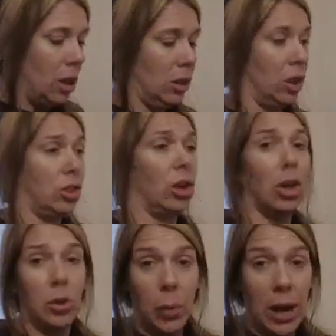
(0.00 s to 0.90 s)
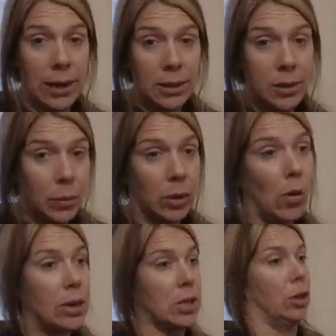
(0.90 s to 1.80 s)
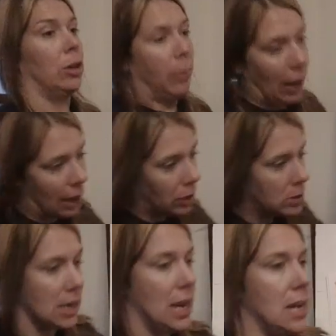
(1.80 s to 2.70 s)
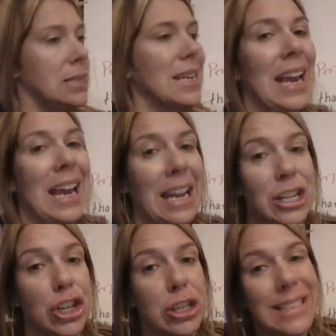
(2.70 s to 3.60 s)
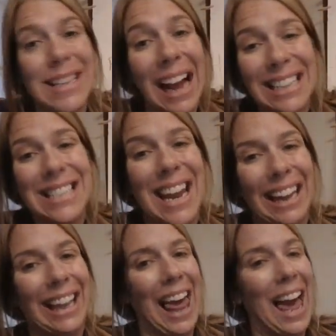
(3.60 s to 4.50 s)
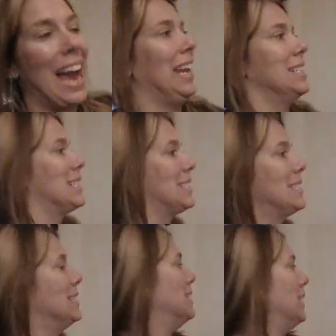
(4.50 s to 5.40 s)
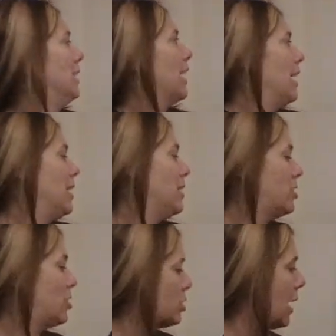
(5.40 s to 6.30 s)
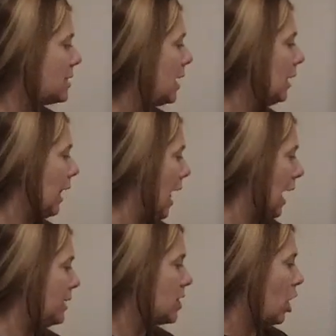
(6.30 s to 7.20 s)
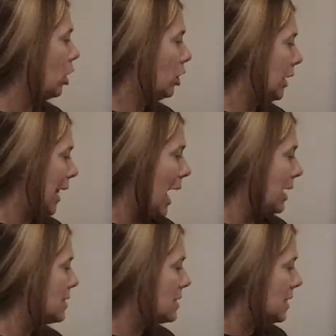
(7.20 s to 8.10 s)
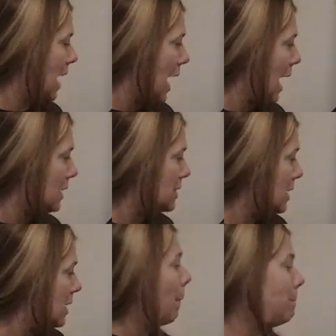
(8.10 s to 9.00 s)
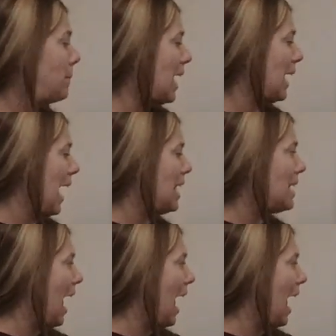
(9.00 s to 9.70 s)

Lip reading: the third one we're going to learn about is intersecting lines. Intersecting lines are lines that make an